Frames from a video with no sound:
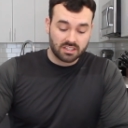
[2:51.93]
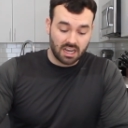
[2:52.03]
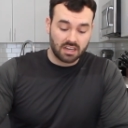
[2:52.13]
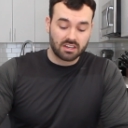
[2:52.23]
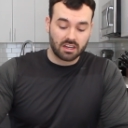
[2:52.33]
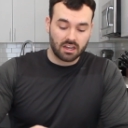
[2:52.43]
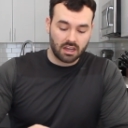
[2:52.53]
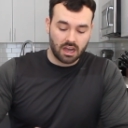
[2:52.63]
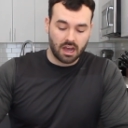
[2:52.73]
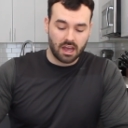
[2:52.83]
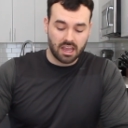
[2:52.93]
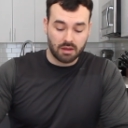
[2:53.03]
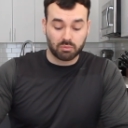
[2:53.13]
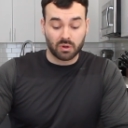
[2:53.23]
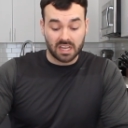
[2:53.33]
tend to
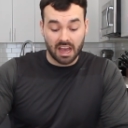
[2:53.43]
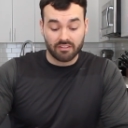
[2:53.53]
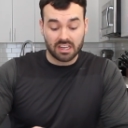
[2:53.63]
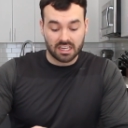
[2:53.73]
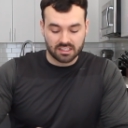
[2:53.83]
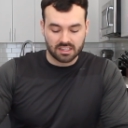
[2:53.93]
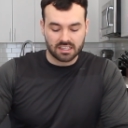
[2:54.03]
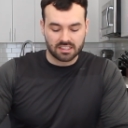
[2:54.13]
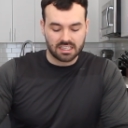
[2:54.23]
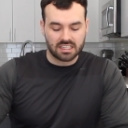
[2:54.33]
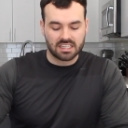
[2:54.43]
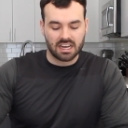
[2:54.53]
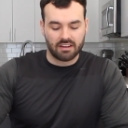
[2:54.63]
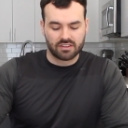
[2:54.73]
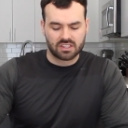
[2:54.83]
hit pretty heavy into these
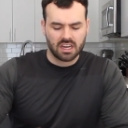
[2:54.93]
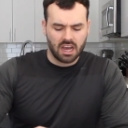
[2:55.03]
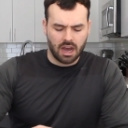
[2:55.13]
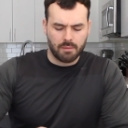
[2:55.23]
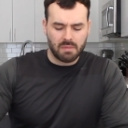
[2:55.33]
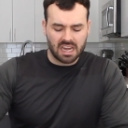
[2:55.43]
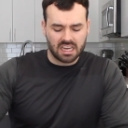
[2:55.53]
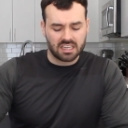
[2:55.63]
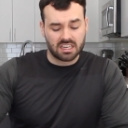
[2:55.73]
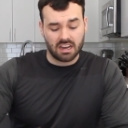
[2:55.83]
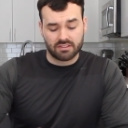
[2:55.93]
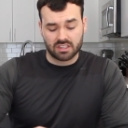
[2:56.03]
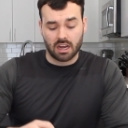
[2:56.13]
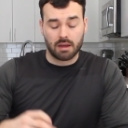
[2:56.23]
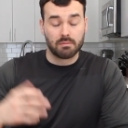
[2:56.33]
ETFs. Main ETFs
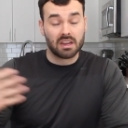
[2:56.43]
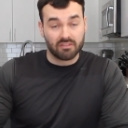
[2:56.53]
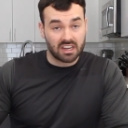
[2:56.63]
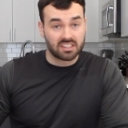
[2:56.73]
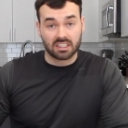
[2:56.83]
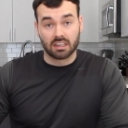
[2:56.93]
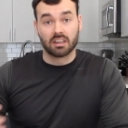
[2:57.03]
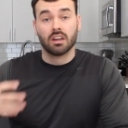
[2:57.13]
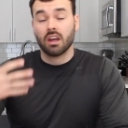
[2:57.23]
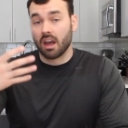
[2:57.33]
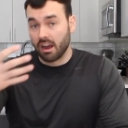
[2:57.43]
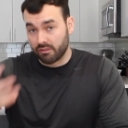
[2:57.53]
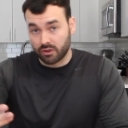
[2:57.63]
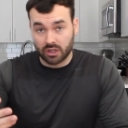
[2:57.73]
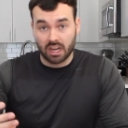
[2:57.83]
I'm investing in
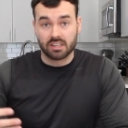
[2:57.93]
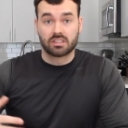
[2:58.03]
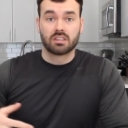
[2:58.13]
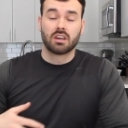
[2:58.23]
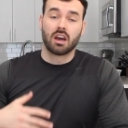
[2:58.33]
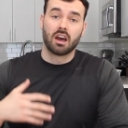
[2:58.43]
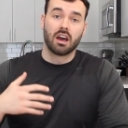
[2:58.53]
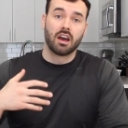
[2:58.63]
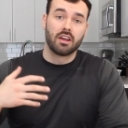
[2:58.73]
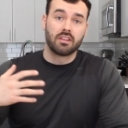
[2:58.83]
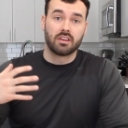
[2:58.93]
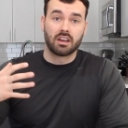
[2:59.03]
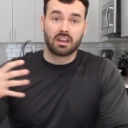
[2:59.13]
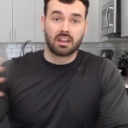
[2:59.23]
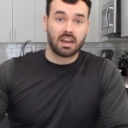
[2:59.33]
for you guys
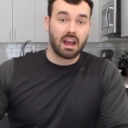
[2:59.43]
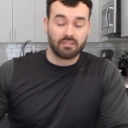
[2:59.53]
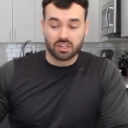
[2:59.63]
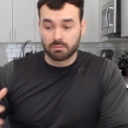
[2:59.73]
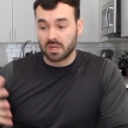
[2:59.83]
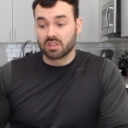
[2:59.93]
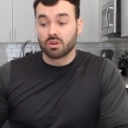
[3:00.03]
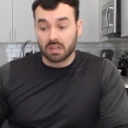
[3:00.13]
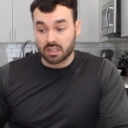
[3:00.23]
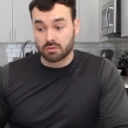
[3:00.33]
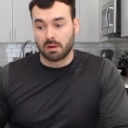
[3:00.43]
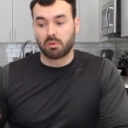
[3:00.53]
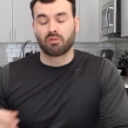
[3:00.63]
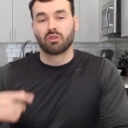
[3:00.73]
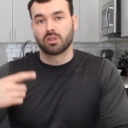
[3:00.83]
that haven't been tuning into my
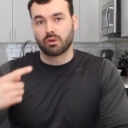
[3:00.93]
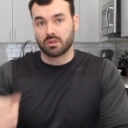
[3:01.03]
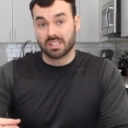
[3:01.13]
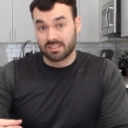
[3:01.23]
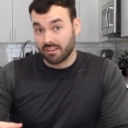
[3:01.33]
portfolio is